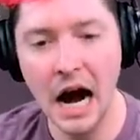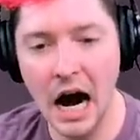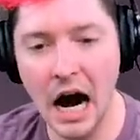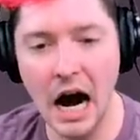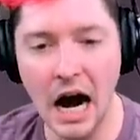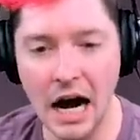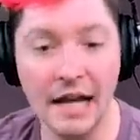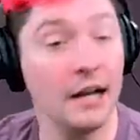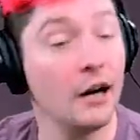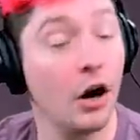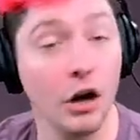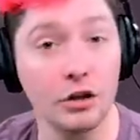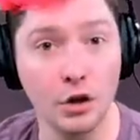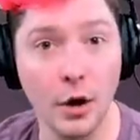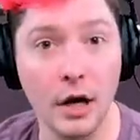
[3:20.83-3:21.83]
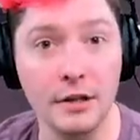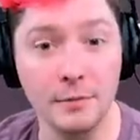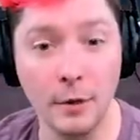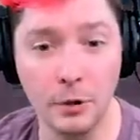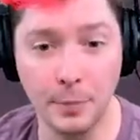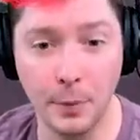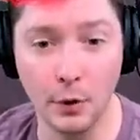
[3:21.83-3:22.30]
Uh, it also has
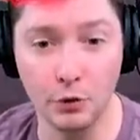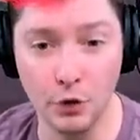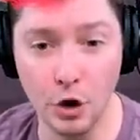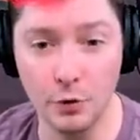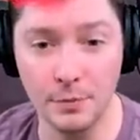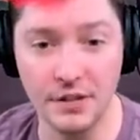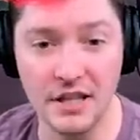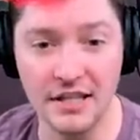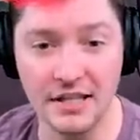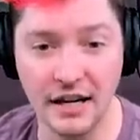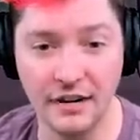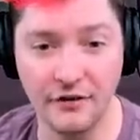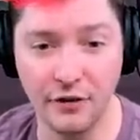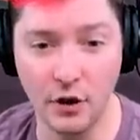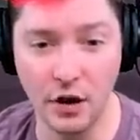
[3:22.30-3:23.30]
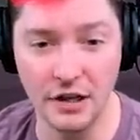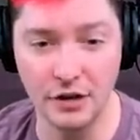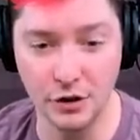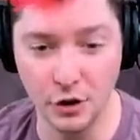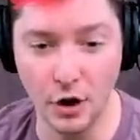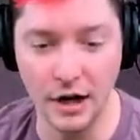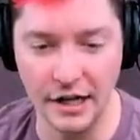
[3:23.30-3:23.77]
multiple rooms in the second floor uh,
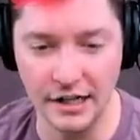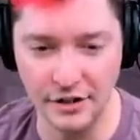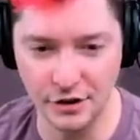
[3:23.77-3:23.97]
story.